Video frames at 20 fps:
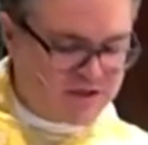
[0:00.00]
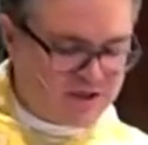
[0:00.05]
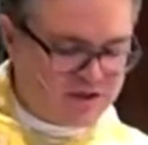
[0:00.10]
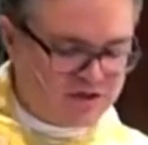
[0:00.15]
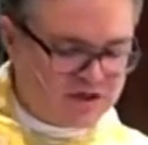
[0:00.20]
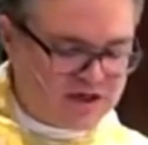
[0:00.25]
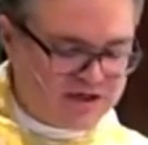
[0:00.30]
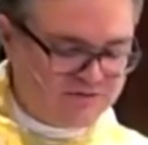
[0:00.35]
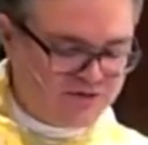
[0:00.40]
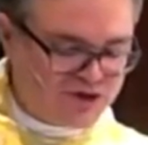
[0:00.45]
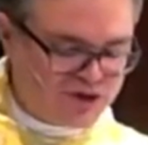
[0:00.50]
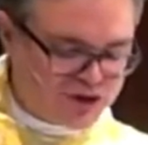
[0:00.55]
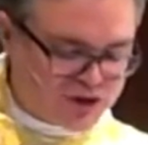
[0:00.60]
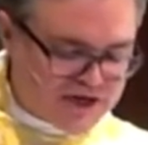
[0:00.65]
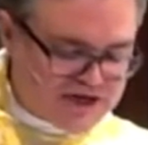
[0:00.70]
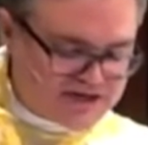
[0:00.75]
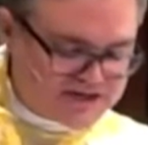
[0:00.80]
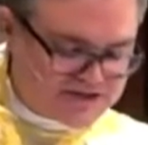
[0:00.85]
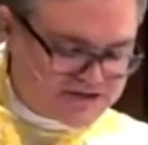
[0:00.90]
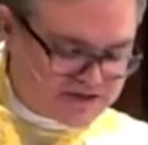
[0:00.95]
our lives
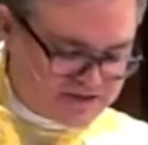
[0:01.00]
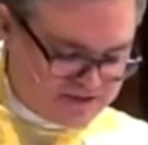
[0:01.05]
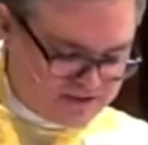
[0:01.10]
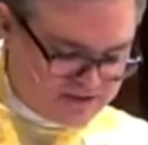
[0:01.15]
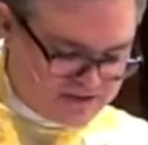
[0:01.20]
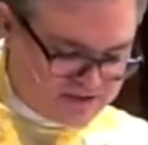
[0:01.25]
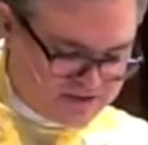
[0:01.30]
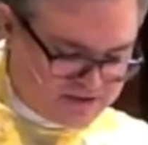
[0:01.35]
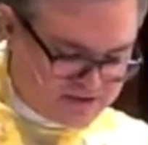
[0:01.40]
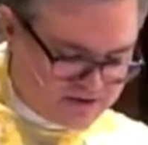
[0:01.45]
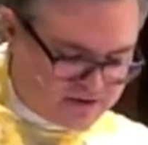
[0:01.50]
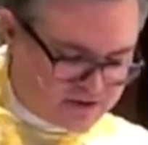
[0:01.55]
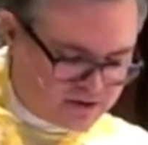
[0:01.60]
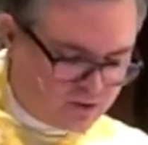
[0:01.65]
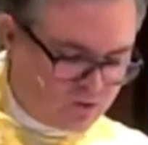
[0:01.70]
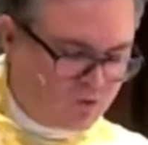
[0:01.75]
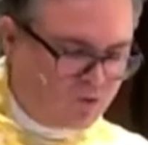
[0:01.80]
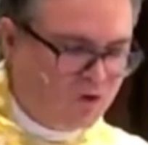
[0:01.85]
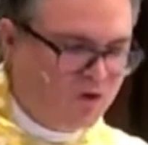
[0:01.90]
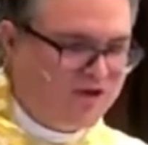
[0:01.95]
chasing the
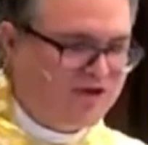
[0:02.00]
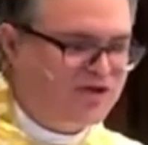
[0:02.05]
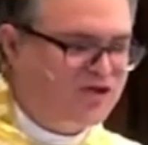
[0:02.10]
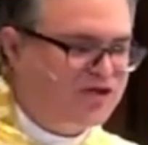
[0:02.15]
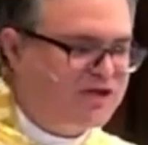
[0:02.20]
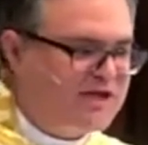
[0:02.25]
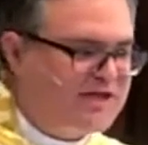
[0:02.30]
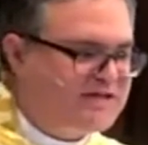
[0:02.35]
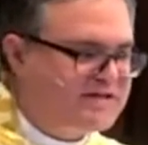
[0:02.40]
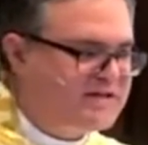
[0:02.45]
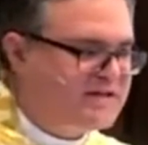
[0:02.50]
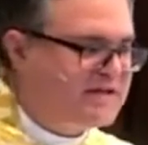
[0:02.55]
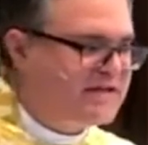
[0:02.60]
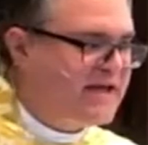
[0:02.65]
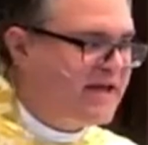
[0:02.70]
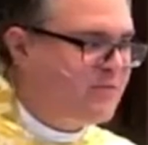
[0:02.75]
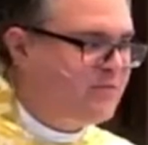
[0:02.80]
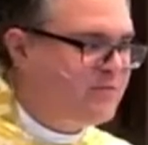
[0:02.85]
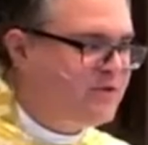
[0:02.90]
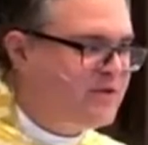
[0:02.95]
Lord and chasing
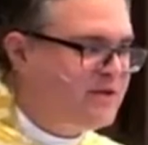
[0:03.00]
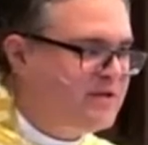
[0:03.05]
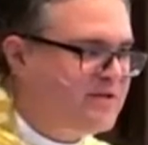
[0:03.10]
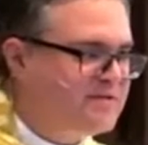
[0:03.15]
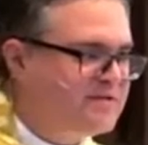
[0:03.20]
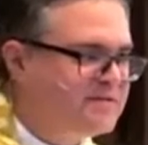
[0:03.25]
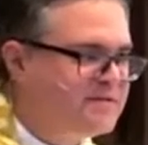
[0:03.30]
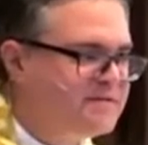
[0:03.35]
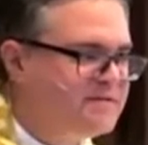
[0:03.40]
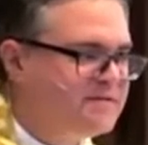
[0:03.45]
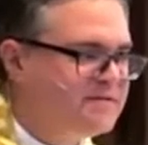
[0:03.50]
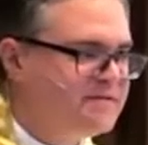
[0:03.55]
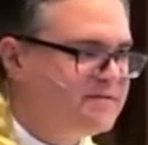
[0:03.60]
that peace.